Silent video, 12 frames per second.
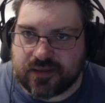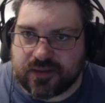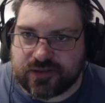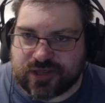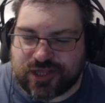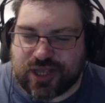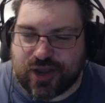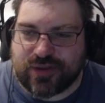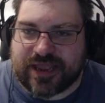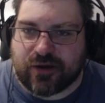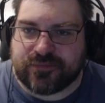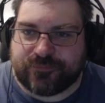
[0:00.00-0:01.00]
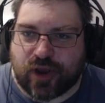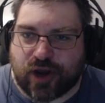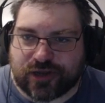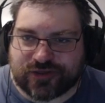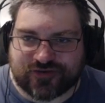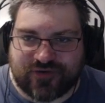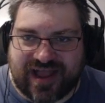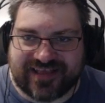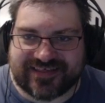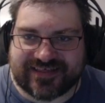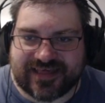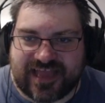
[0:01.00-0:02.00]
do the Unburden strats.
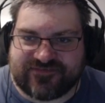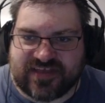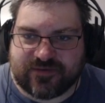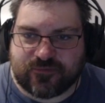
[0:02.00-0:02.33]
If it